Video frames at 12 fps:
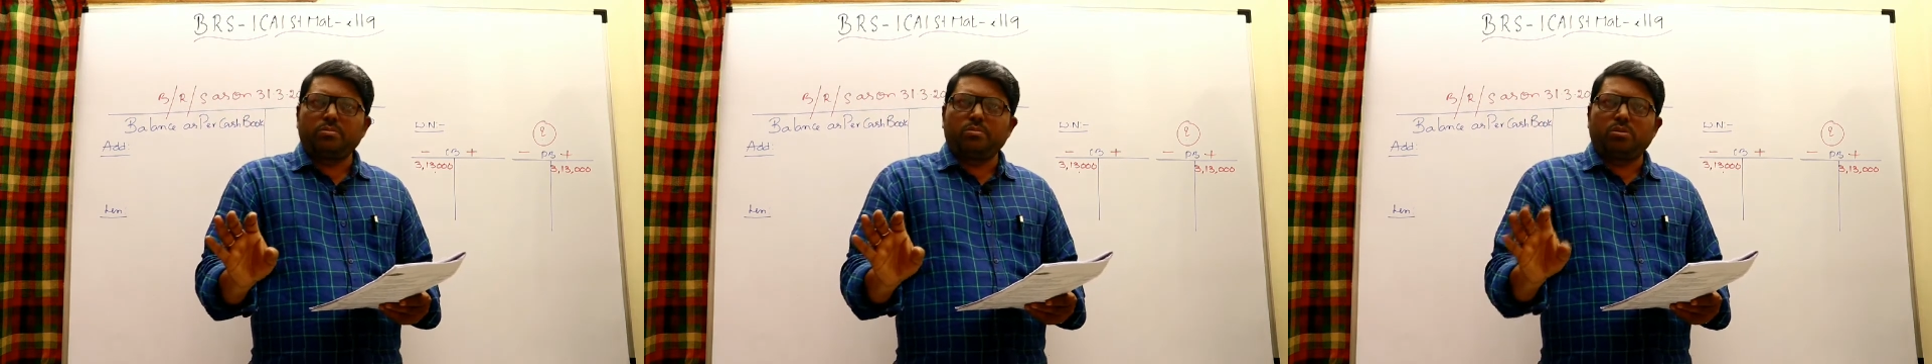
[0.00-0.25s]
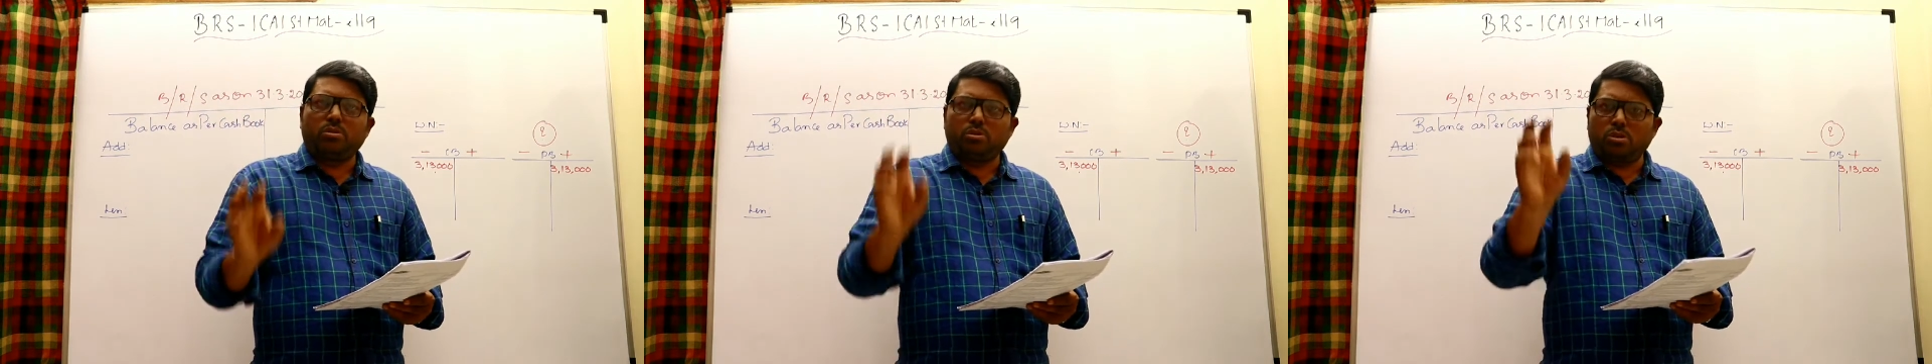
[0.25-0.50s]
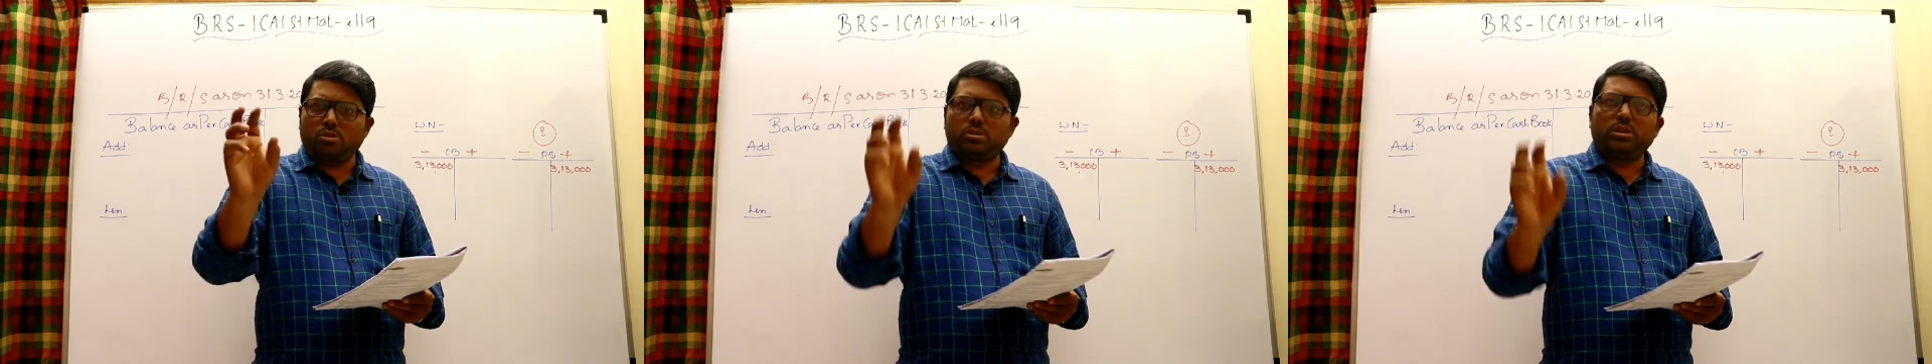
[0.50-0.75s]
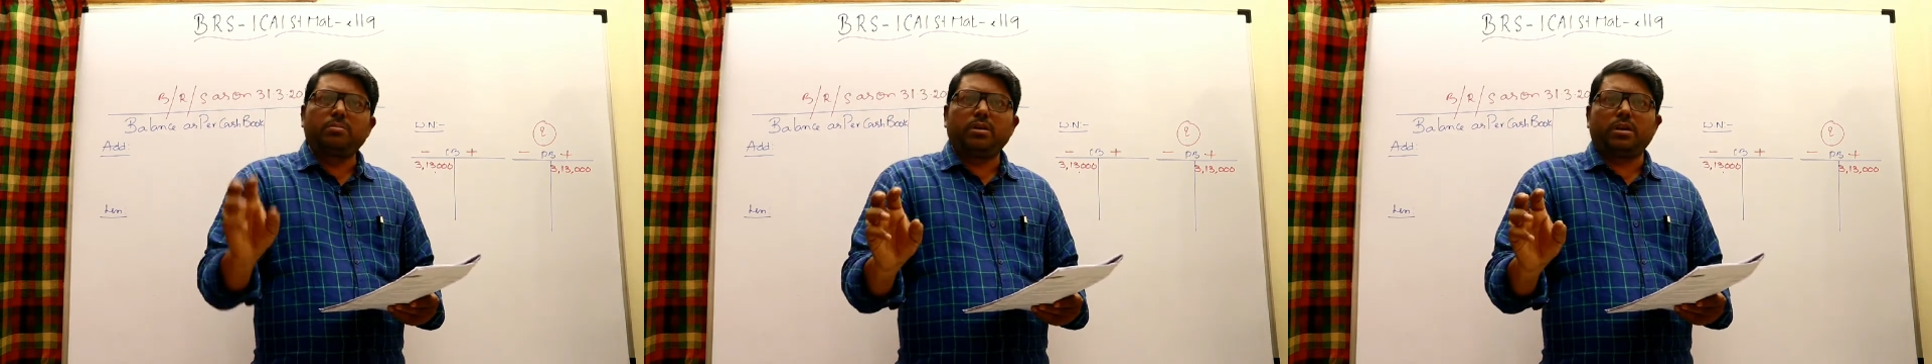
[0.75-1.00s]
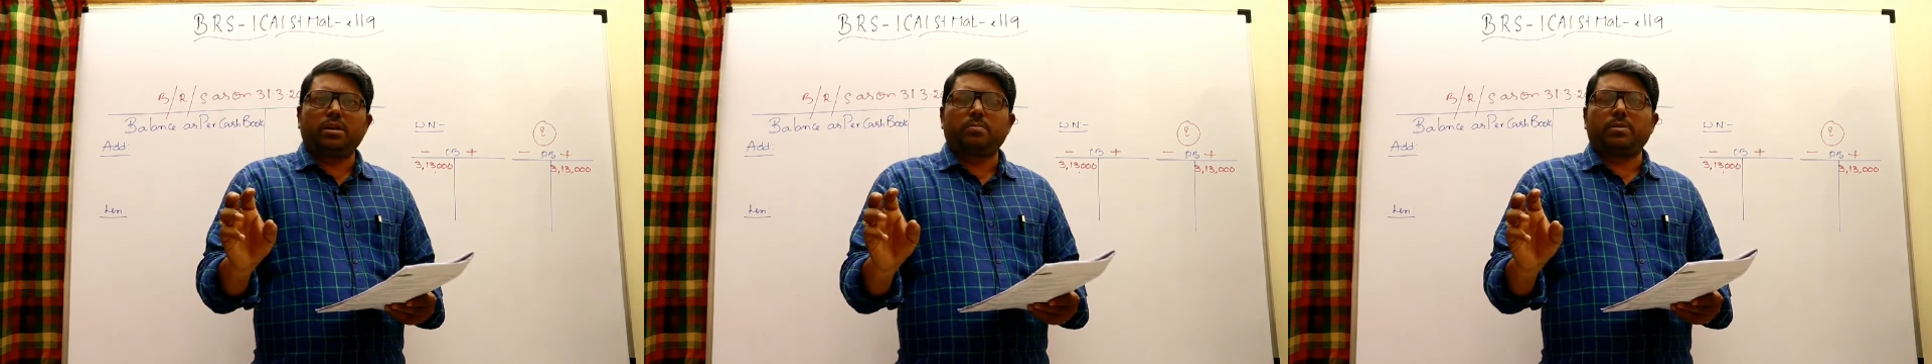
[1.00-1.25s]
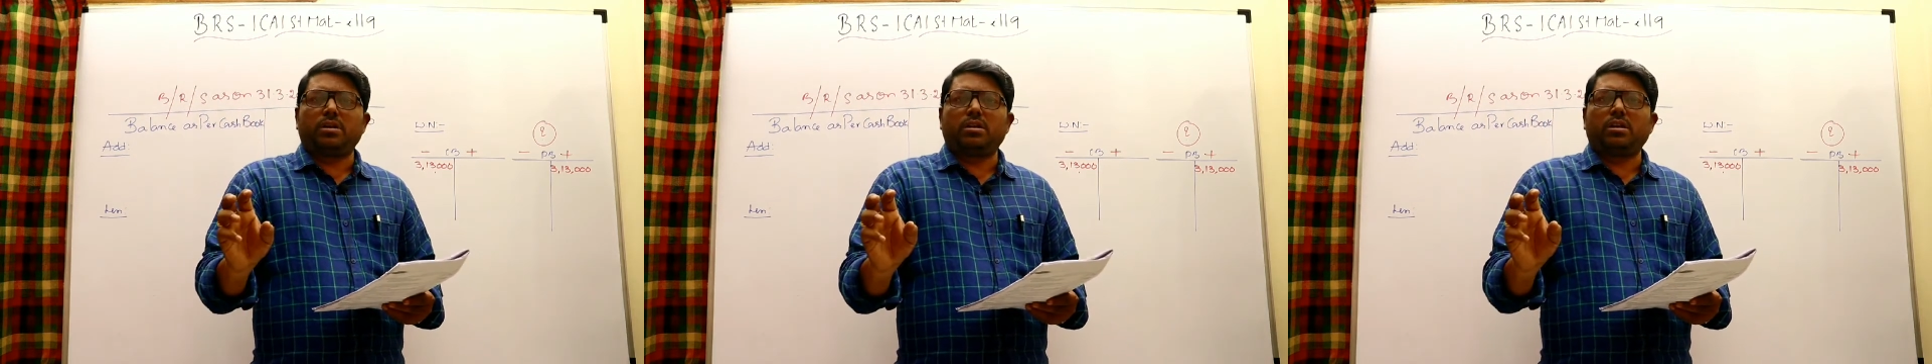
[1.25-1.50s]
But here it is not
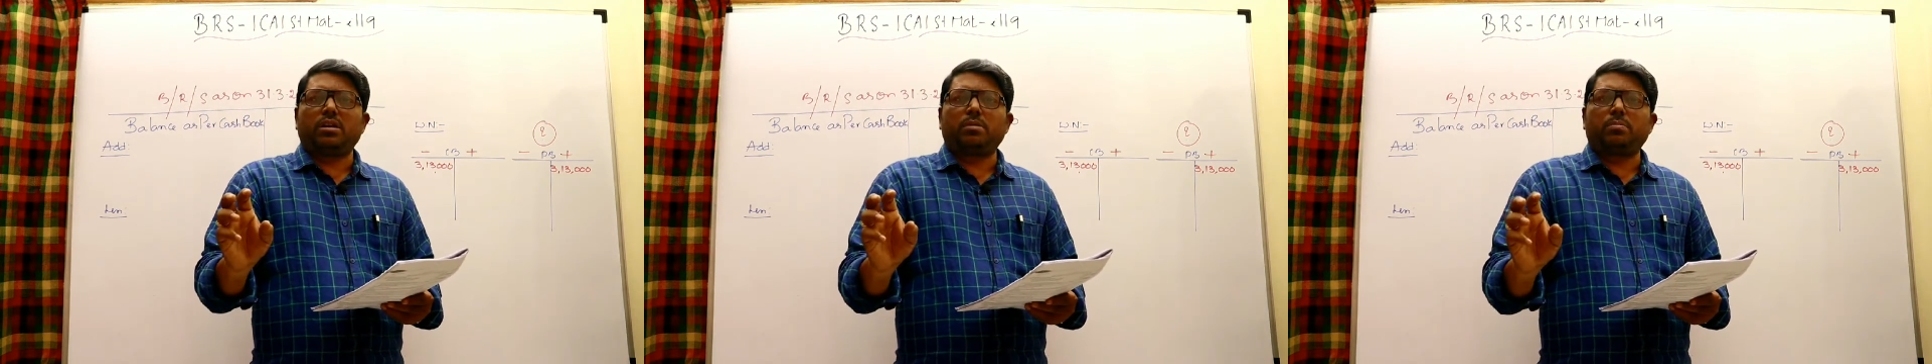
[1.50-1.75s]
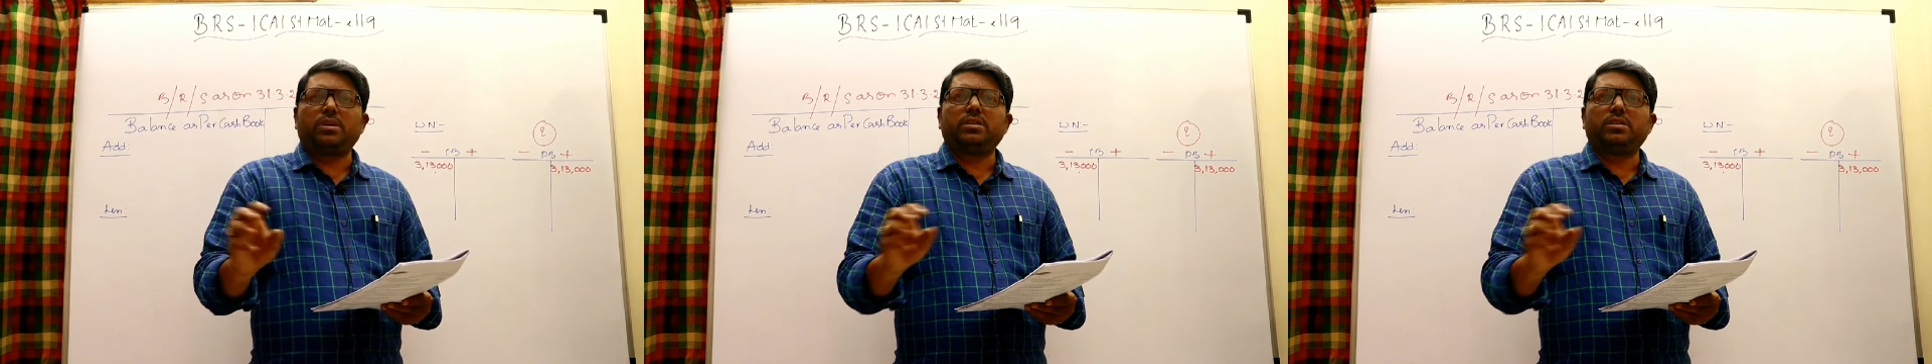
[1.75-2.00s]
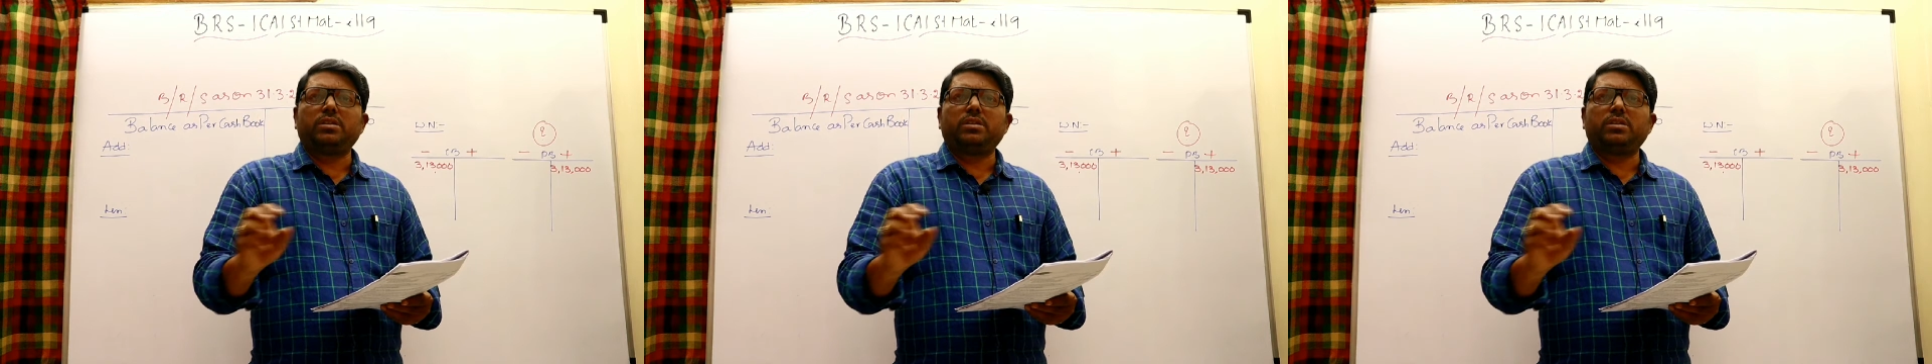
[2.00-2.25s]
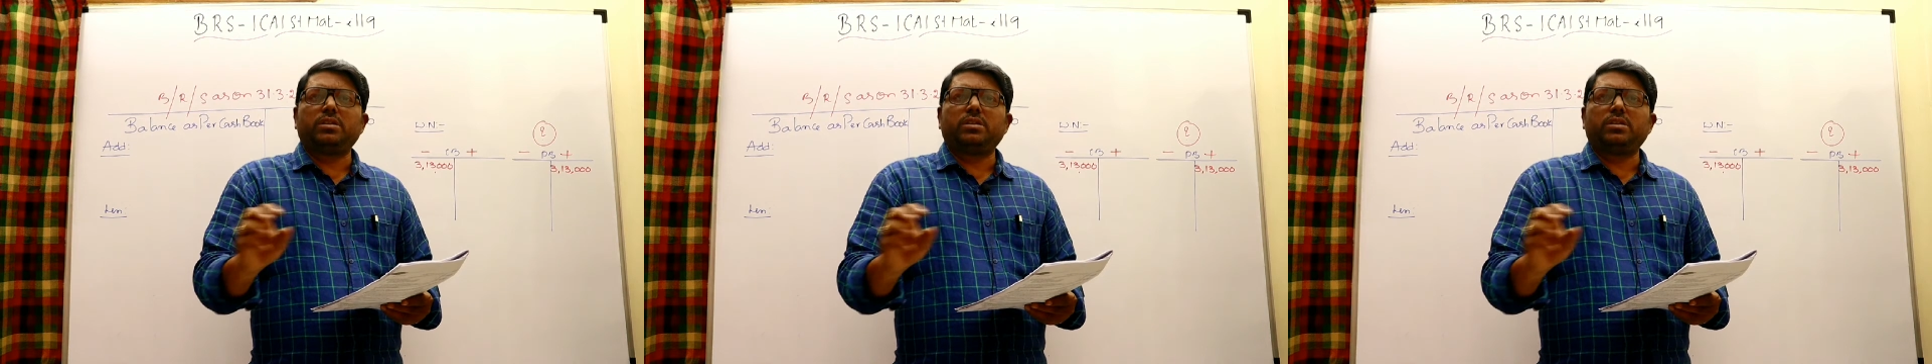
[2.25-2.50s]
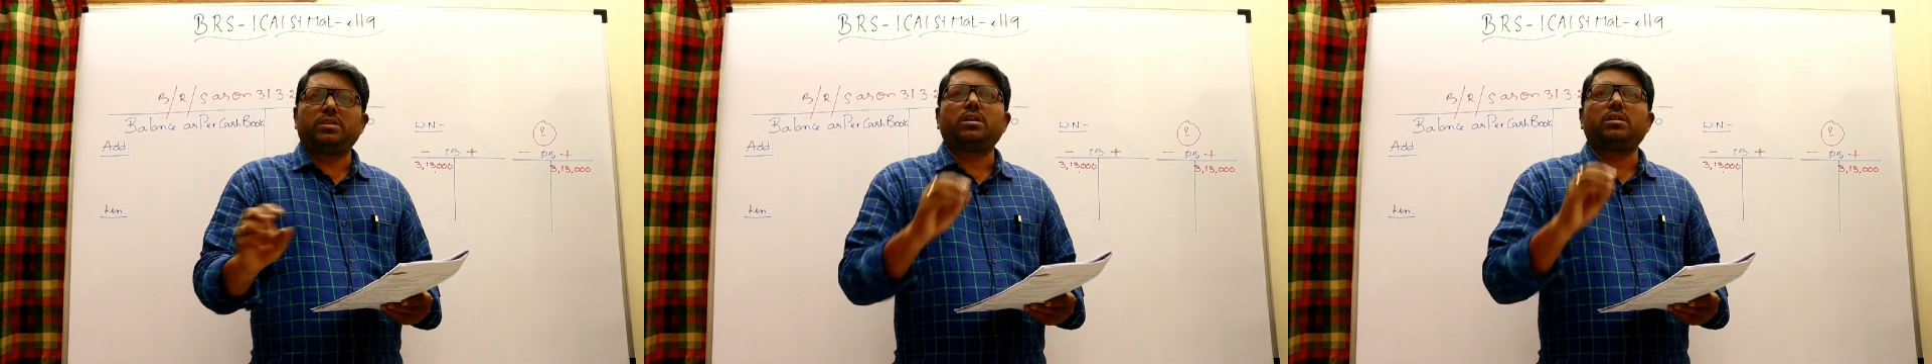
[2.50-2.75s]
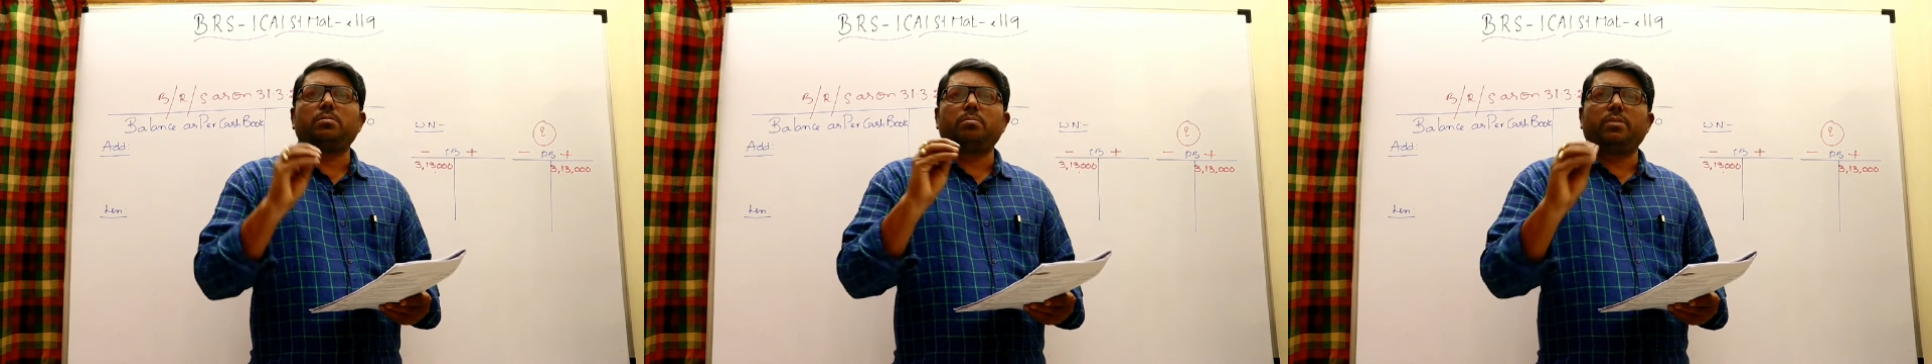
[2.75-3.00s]
like that. In the problem number
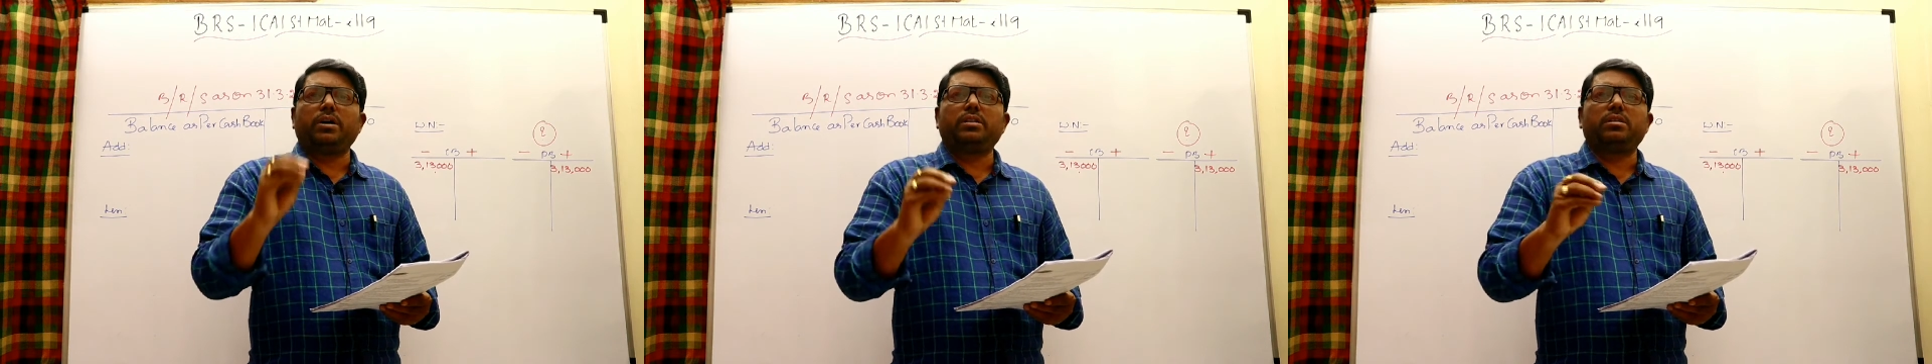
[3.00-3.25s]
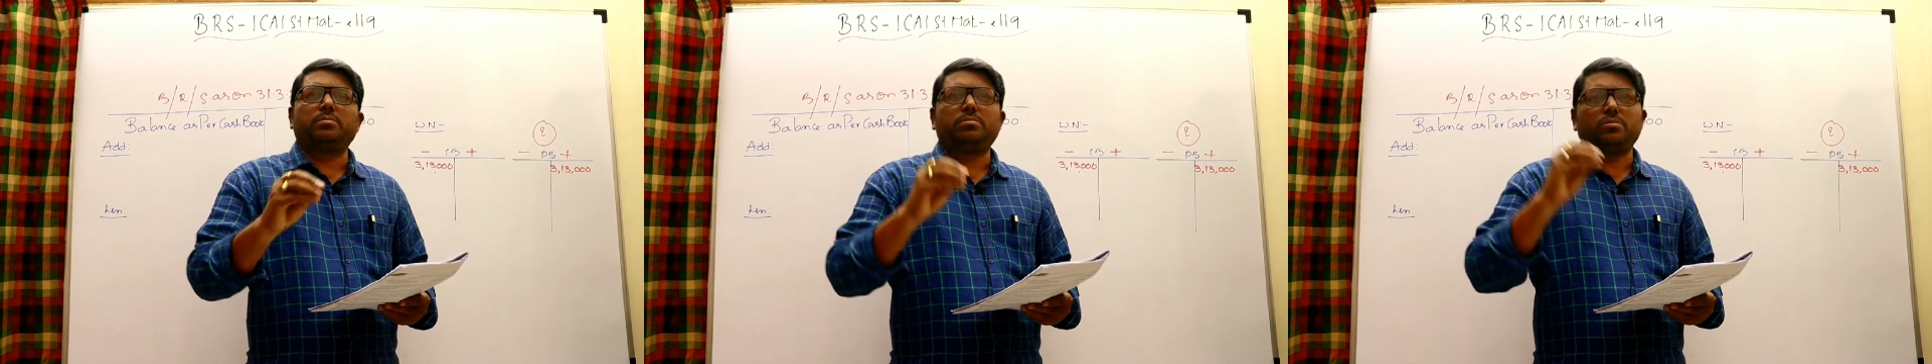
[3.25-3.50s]
9,